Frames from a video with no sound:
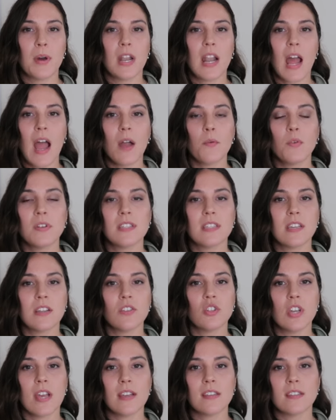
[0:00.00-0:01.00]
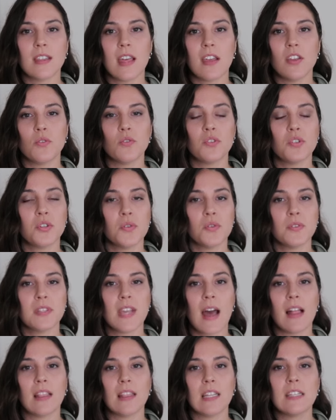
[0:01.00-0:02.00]
but I would suggest that you choose
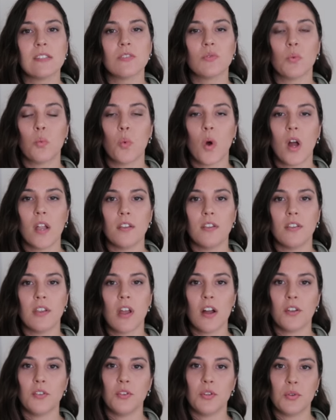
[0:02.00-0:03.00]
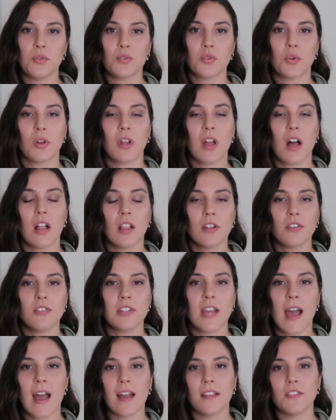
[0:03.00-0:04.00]
at least one non-neutral color
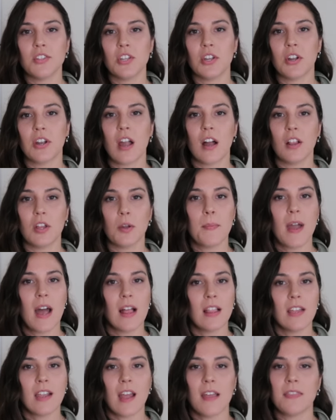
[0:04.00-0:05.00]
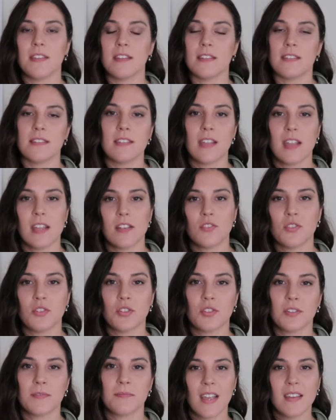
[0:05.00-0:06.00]
to add to your color palette at this
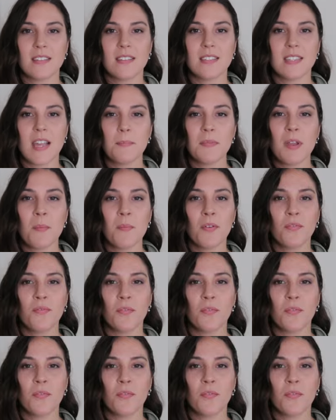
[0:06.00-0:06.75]
stage. Step number